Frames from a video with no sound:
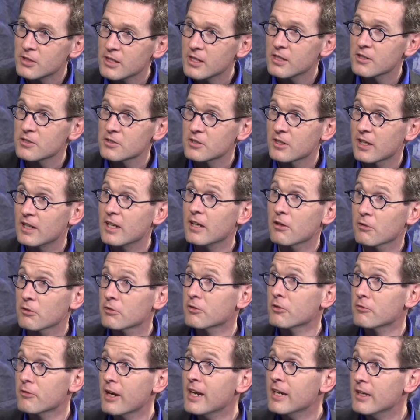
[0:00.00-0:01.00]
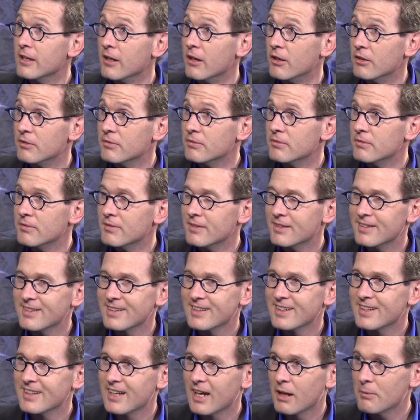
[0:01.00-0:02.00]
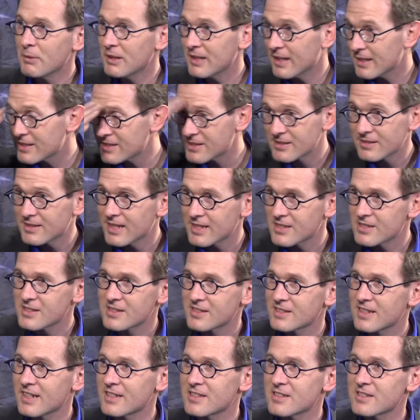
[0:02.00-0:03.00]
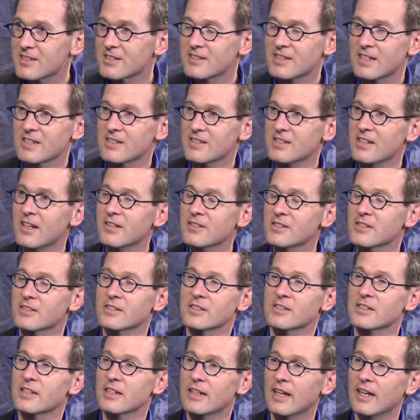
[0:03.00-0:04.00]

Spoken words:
years you can hear it on the radio. I mean that's nonsense,